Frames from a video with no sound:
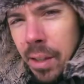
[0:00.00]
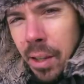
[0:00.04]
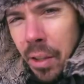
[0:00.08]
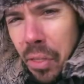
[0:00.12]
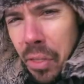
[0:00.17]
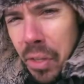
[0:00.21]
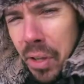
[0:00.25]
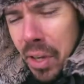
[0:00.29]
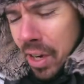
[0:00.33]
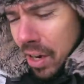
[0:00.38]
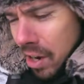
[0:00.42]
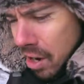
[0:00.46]
I
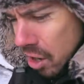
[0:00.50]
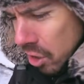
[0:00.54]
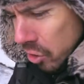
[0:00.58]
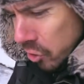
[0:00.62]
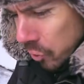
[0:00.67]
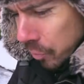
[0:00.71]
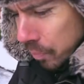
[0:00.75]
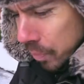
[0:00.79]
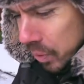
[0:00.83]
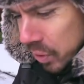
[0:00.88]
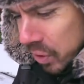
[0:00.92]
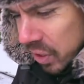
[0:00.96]
think
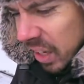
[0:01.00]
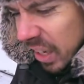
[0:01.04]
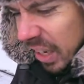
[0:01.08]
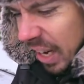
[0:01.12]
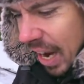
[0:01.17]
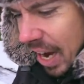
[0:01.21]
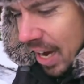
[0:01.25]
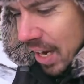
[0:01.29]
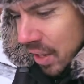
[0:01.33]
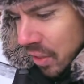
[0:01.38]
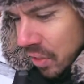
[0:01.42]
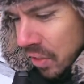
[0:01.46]
100%
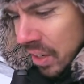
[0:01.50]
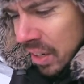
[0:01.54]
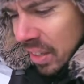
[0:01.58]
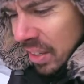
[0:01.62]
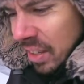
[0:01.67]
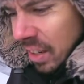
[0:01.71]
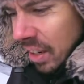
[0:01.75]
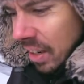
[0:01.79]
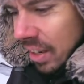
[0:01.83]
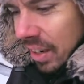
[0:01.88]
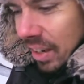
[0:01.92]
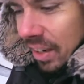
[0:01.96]
anything
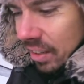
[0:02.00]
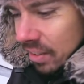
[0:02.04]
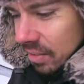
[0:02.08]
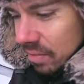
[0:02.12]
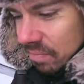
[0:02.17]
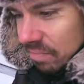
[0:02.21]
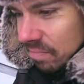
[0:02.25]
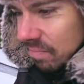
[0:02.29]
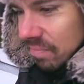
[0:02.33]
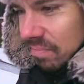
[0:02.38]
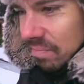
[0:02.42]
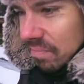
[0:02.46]
diet,
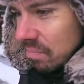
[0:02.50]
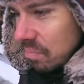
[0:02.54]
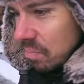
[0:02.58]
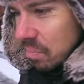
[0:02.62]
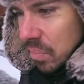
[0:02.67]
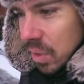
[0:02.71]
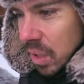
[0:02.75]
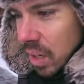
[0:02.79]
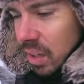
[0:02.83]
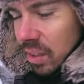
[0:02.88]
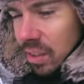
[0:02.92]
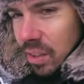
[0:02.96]

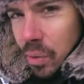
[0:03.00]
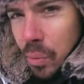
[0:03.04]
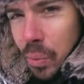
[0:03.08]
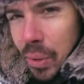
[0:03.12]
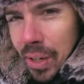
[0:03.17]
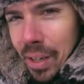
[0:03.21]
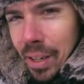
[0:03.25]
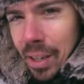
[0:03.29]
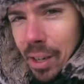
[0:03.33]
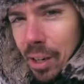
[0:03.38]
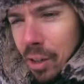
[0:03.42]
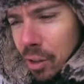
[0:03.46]
not the
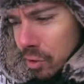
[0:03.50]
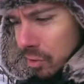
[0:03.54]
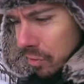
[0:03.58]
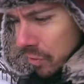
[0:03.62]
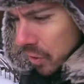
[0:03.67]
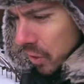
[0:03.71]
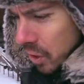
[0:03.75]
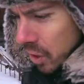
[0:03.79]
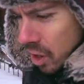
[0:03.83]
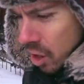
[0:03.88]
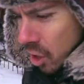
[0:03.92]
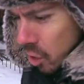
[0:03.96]
way to go. If
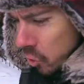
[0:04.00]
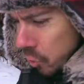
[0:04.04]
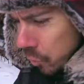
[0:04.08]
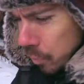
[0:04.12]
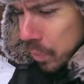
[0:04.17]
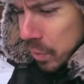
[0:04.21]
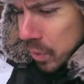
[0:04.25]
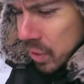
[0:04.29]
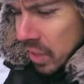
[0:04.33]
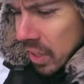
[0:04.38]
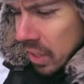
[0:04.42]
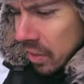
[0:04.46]
you're
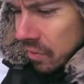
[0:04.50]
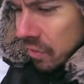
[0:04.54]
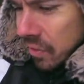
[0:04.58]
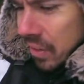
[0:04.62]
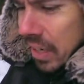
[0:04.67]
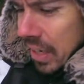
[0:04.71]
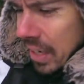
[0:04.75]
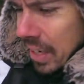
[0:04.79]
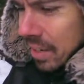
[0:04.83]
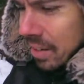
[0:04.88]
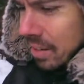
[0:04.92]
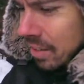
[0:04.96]
100%
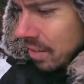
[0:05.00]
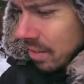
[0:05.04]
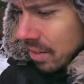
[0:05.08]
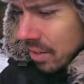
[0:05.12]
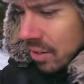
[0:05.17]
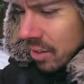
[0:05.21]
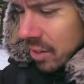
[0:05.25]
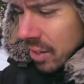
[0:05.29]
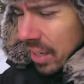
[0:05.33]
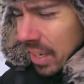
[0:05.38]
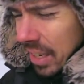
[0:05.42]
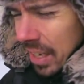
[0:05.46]
vegan,
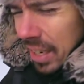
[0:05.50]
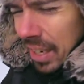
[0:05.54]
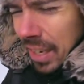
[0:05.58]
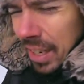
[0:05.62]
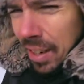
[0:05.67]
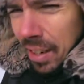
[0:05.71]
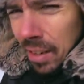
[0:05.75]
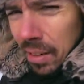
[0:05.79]
you're a geek.